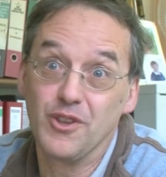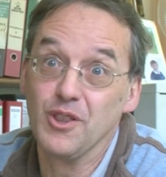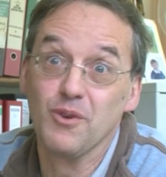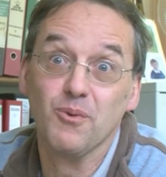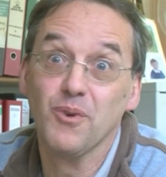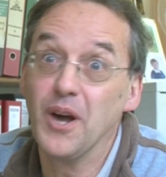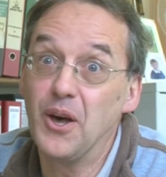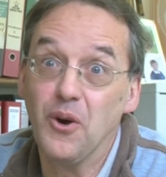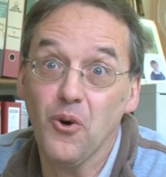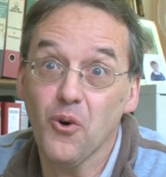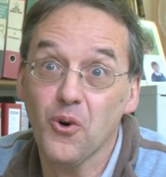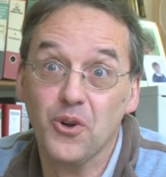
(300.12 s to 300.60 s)
for the
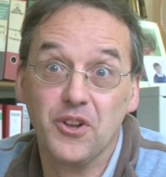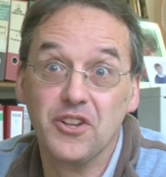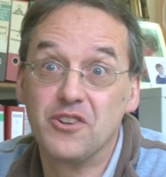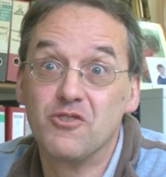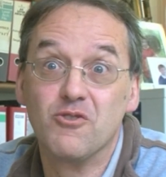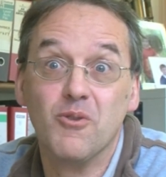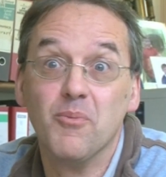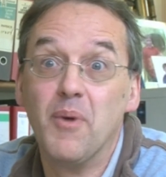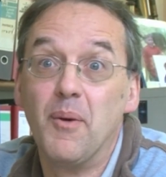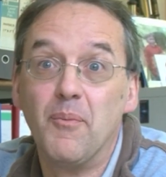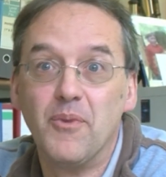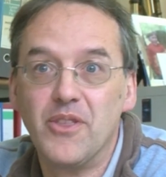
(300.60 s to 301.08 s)
right order
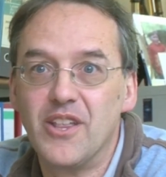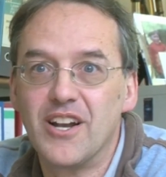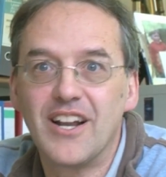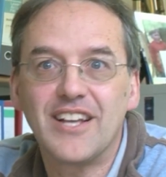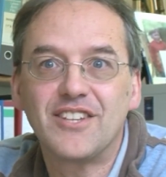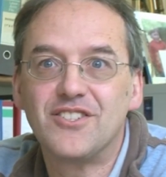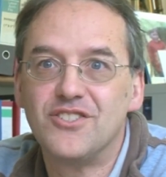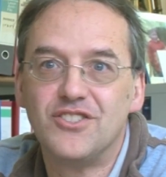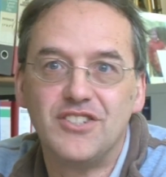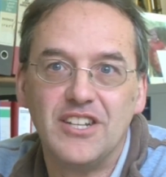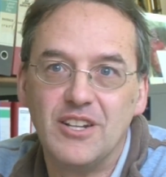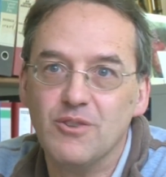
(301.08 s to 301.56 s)
to remember the
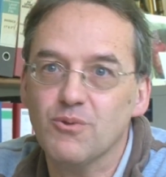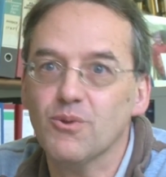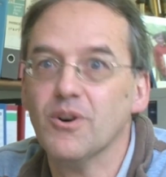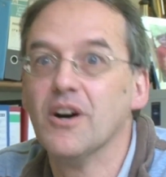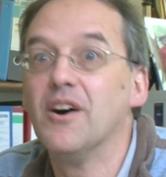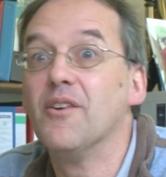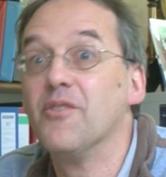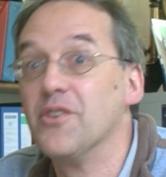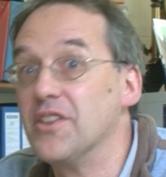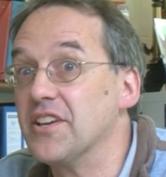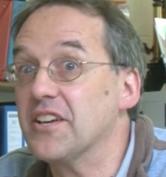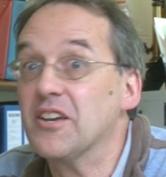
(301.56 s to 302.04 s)
letters in,
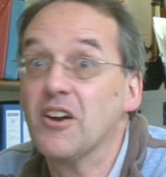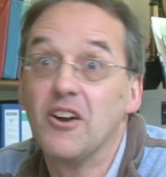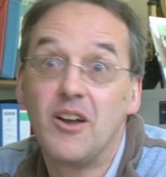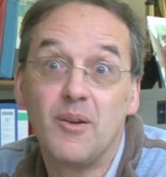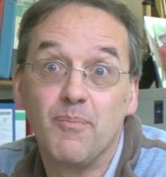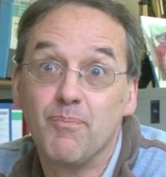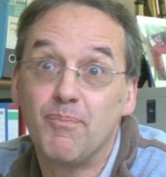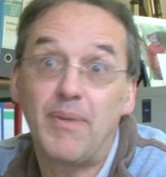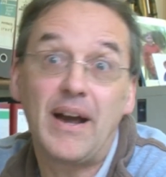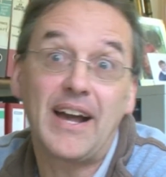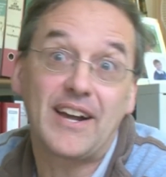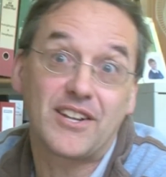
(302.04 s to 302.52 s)
rather than
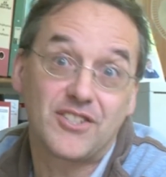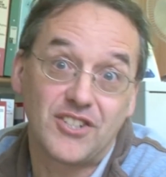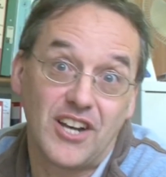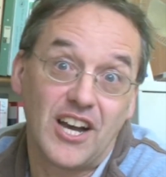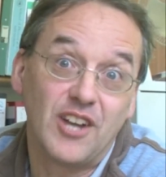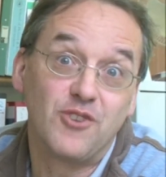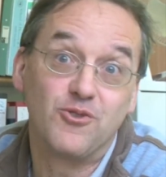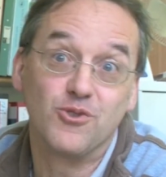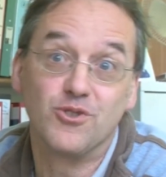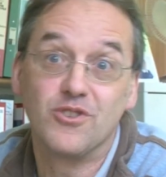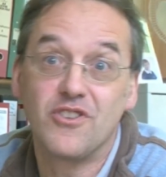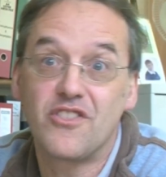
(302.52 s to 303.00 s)
going back to
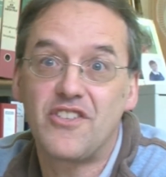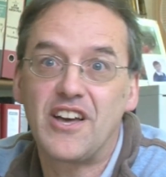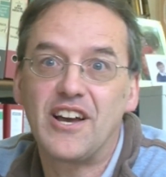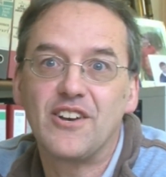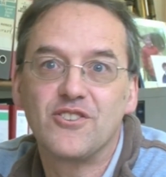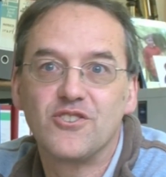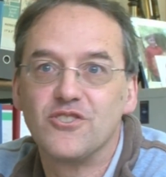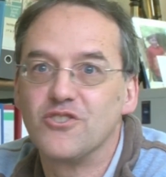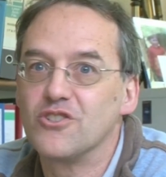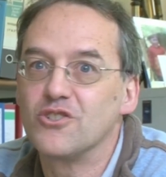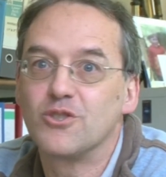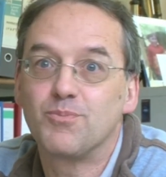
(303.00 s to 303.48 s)
hundreds of
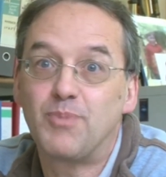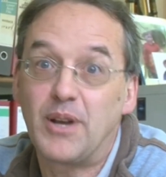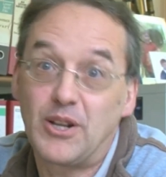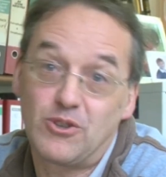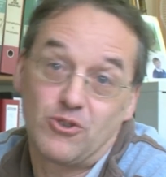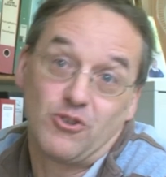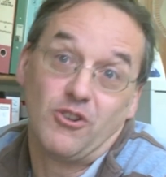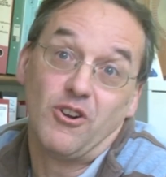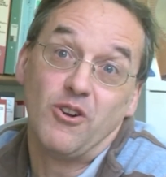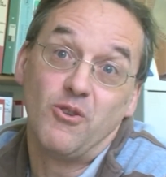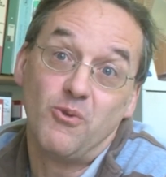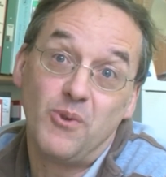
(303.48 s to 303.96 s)
thousands of
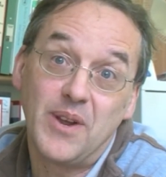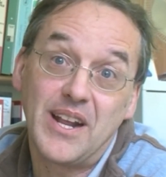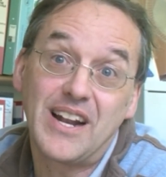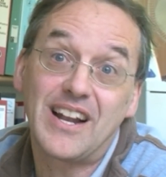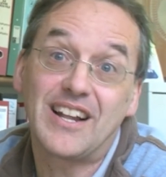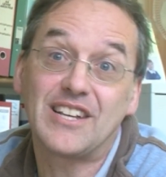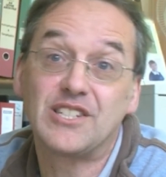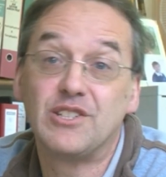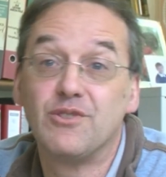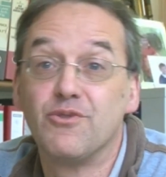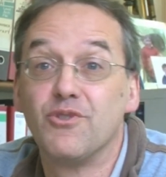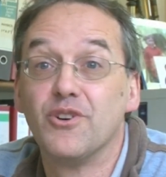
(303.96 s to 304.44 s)
spectra and
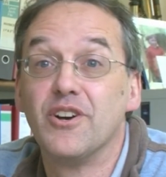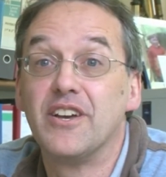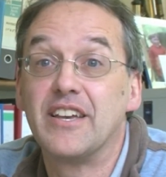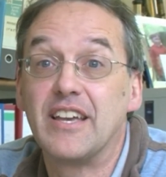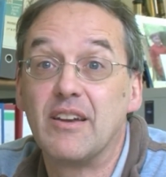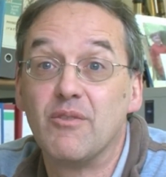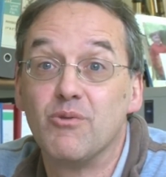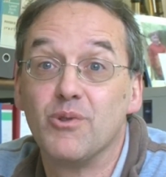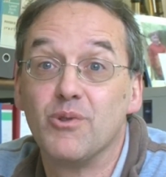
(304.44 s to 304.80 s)
reclassifying